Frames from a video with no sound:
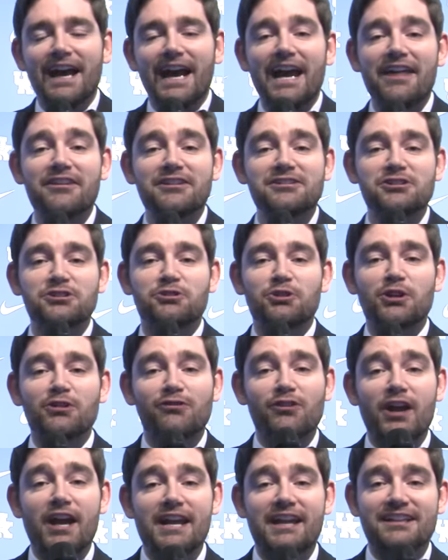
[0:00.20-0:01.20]
Hey, this is Drew
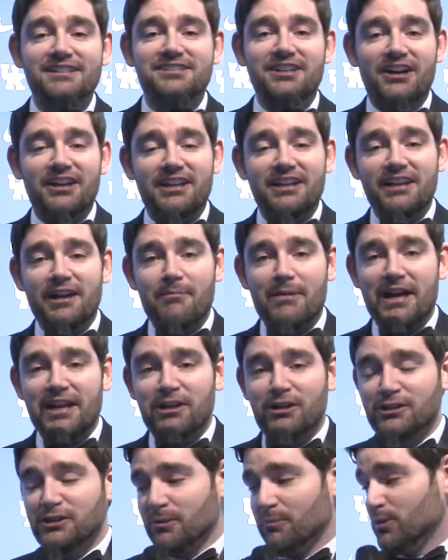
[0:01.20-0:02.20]
for Hey Kentucky. I'm out
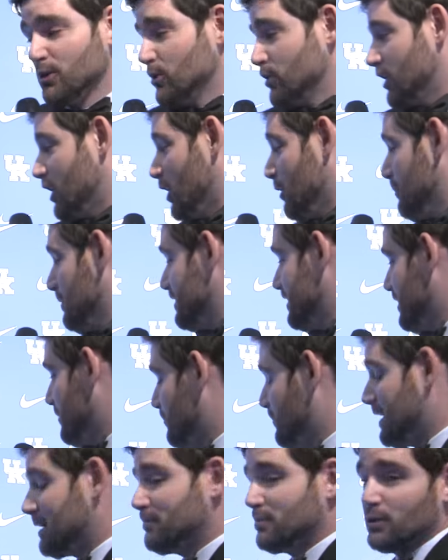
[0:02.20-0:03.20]
here at the Blue Carpet at
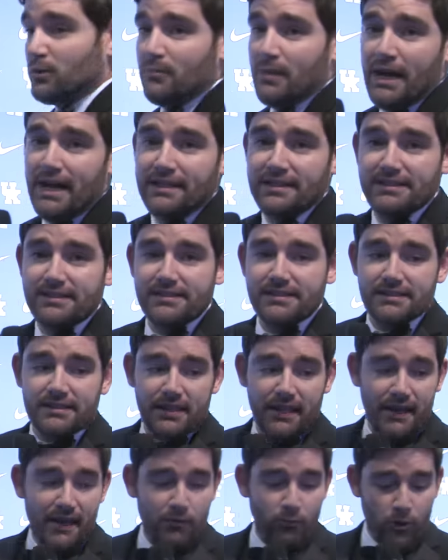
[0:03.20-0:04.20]
Big Blue Madness.
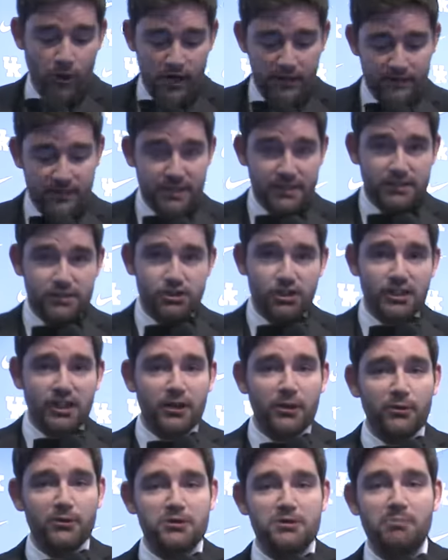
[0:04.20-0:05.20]
I am wearing the
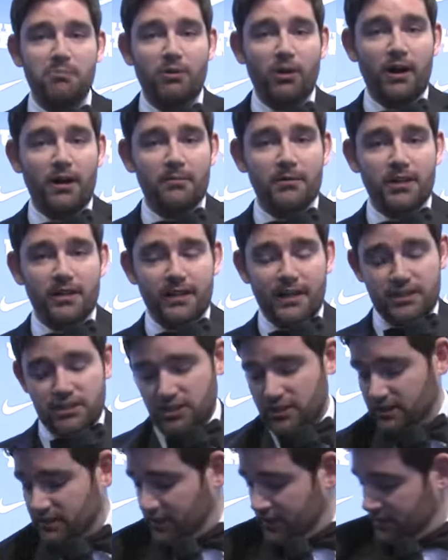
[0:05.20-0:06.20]
Geno's Prom
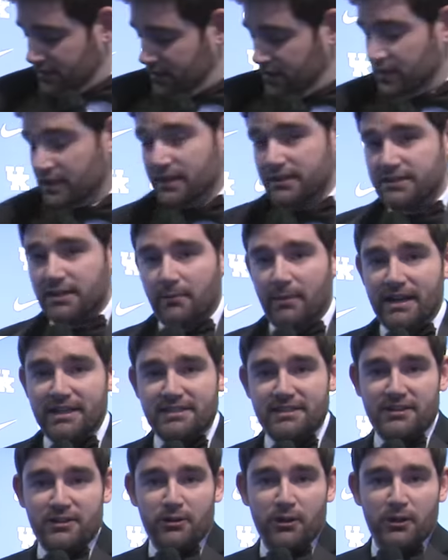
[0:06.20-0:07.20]
collection that some
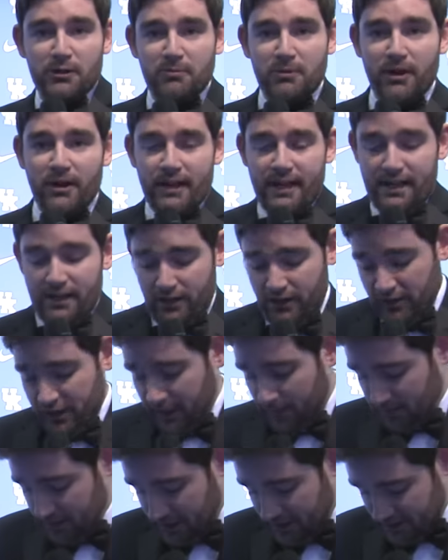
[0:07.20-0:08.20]
18 year old probably had on a
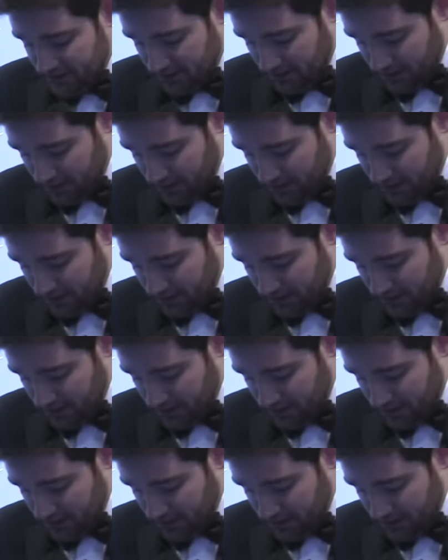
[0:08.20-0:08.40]
couple days